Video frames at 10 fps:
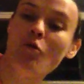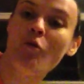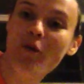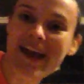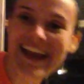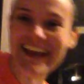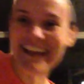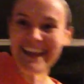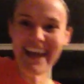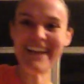Wait,
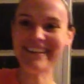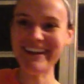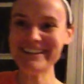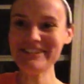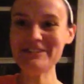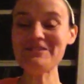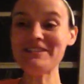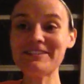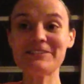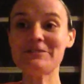yes I do, and so